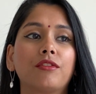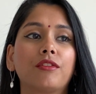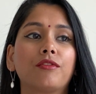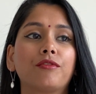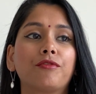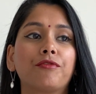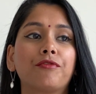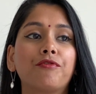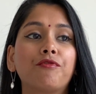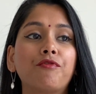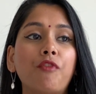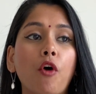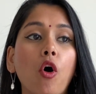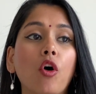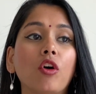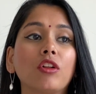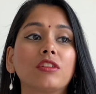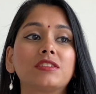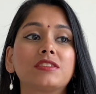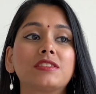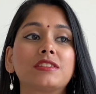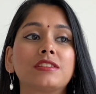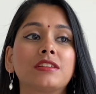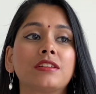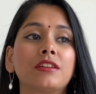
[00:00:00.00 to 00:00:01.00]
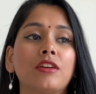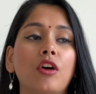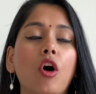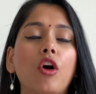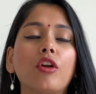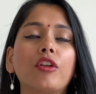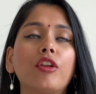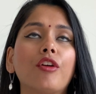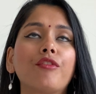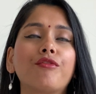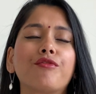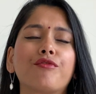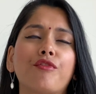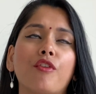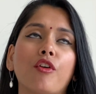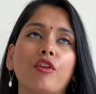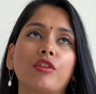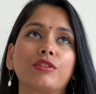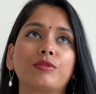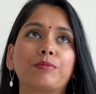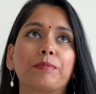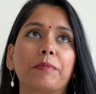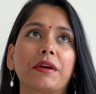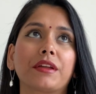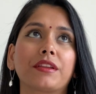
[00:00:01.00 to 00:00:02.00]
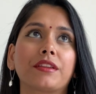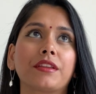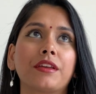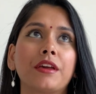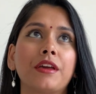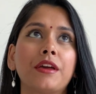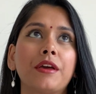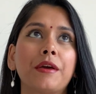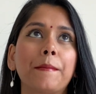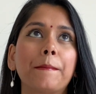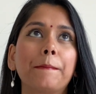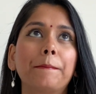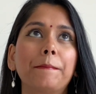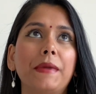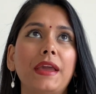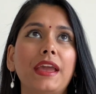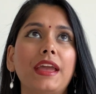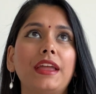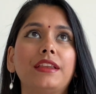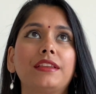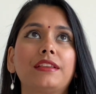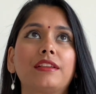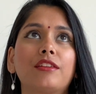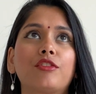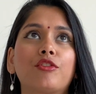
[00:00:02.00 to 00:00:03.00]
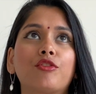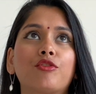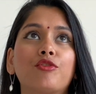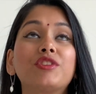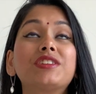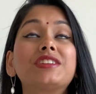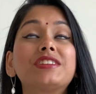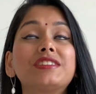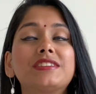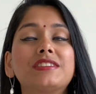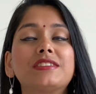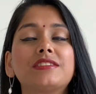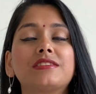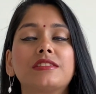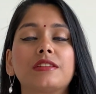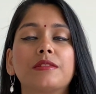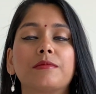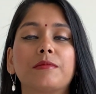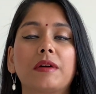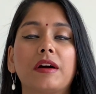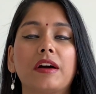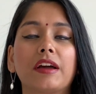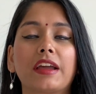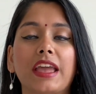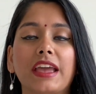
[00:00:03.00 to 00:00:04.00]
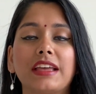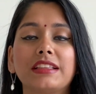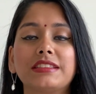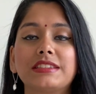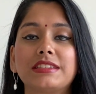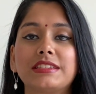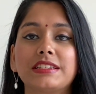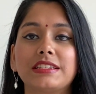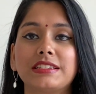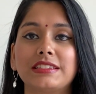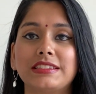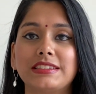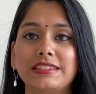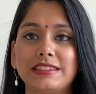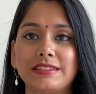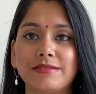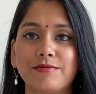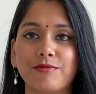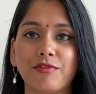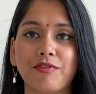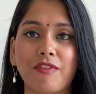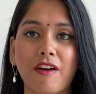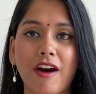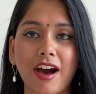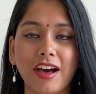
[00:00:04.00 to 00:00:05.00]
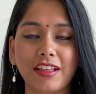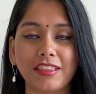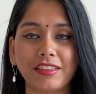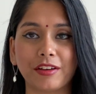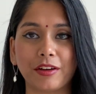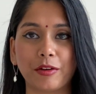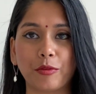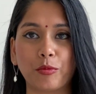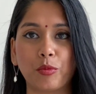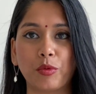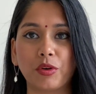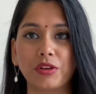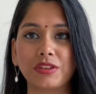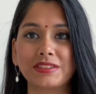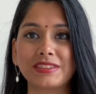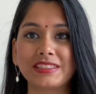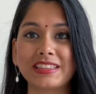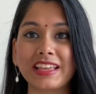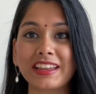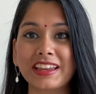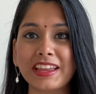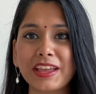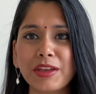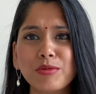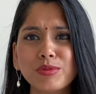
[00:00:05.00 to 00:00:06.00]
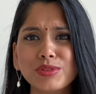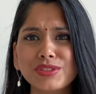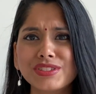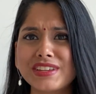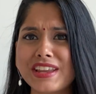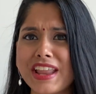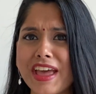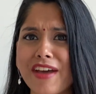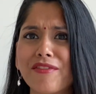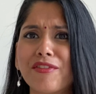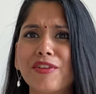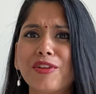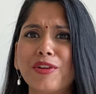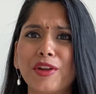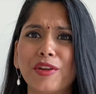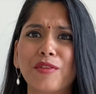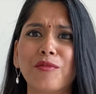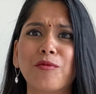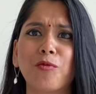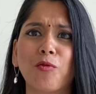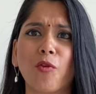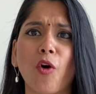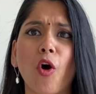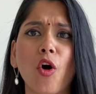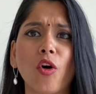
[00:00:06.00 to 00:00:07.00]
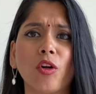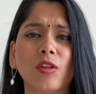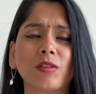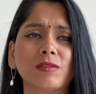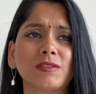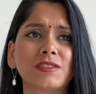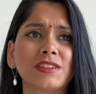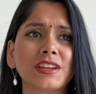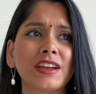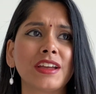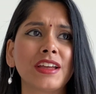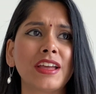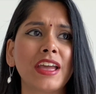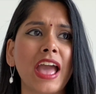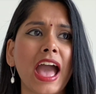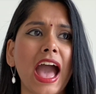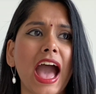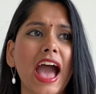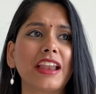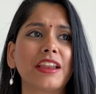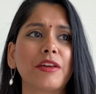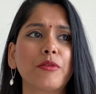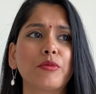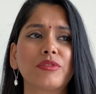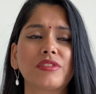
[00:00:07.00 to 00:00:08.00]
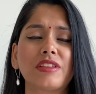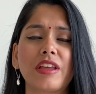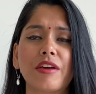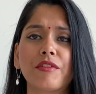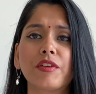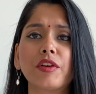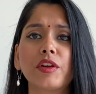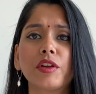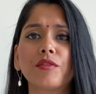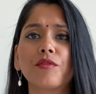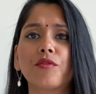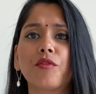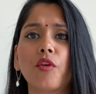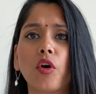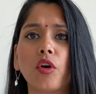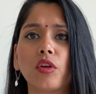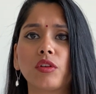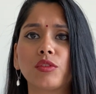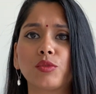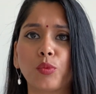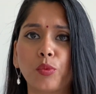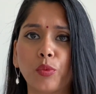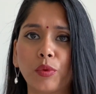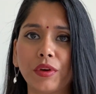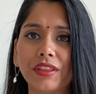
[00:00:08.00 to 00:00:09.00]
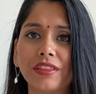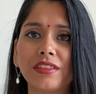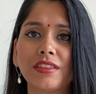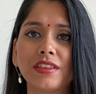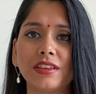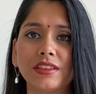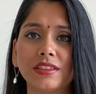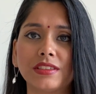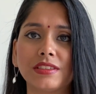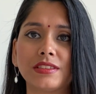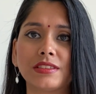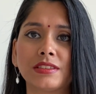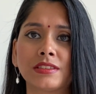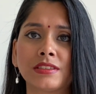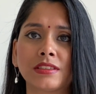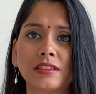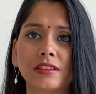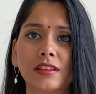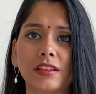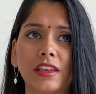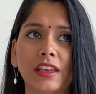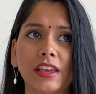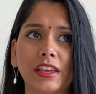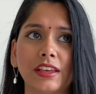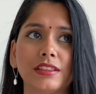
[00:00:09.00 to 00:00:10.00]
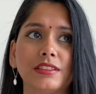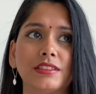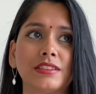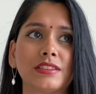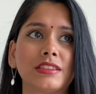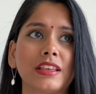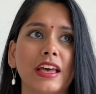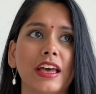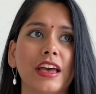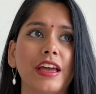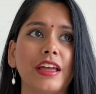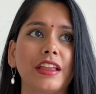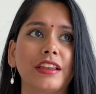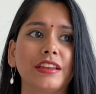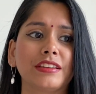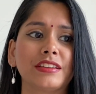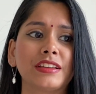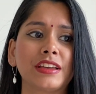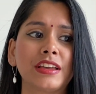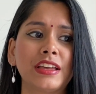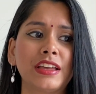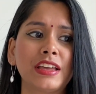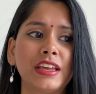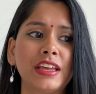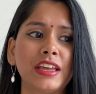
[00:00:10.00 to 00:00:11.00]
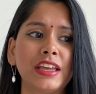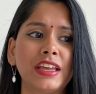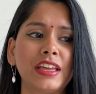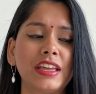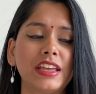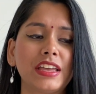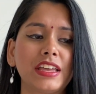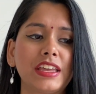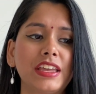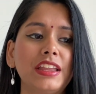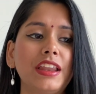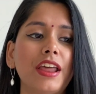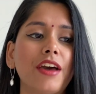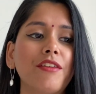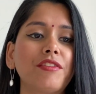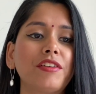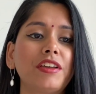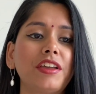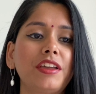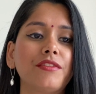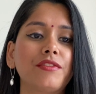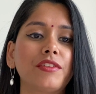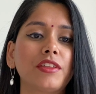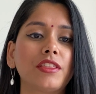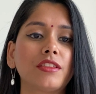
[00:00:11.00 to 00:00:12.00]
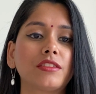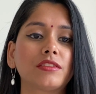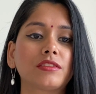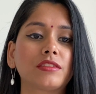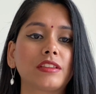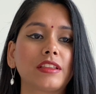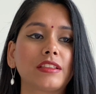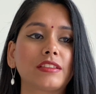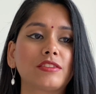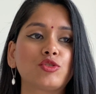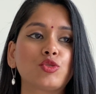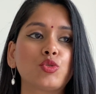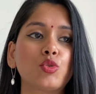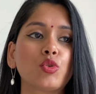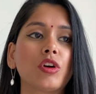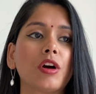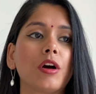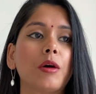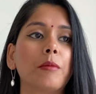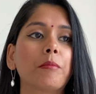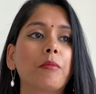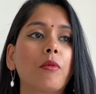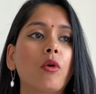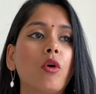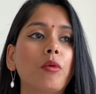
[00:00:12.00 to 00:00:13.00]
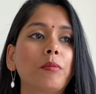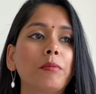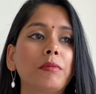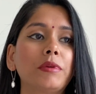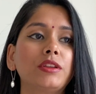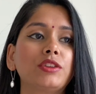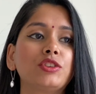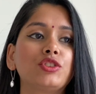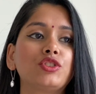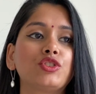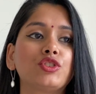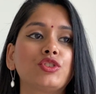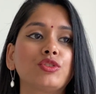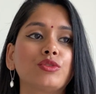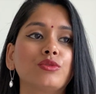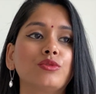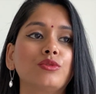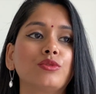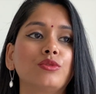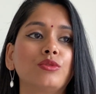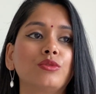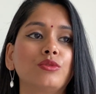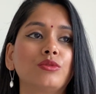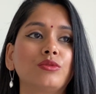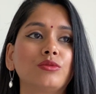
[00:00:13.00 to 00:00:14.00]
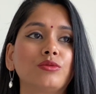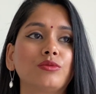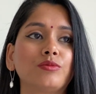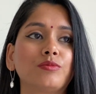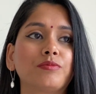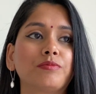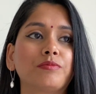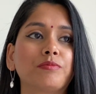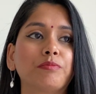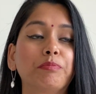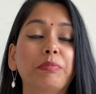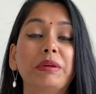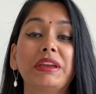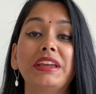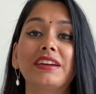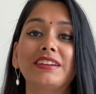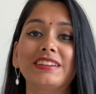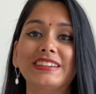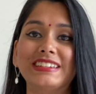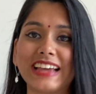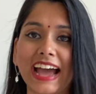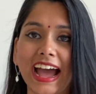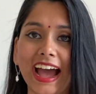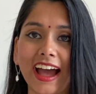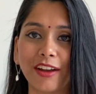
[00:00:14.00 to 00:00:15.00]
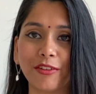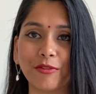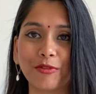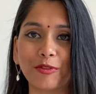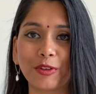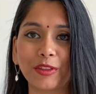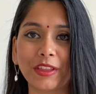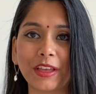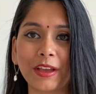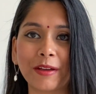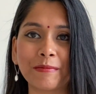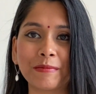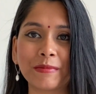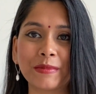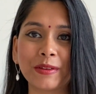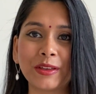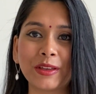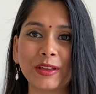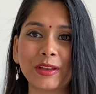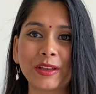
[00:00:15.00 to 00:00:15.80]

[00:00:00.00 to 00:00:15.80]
fault, or not fault, but main criticism against his father was that he was never involved. And he was never involved with his kids. And he never even took a moment to be a dad for them.